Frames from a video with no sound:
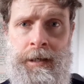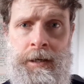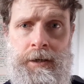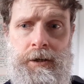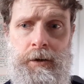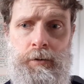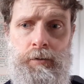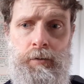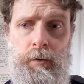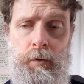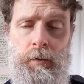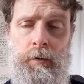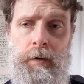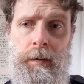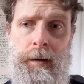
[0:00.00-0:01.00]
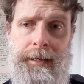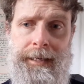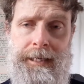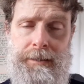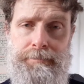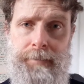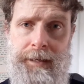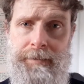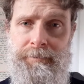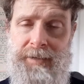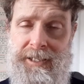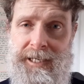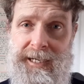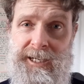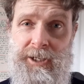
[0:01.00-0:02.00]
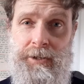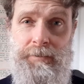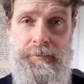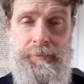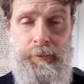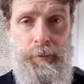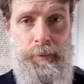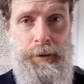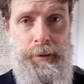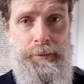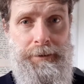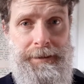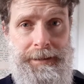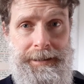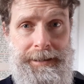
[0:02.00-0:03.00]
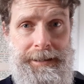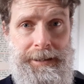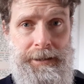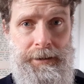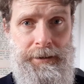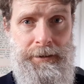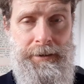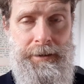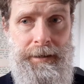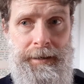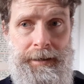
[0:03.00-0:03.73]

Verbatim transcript: So I guess my invitation from you as listeners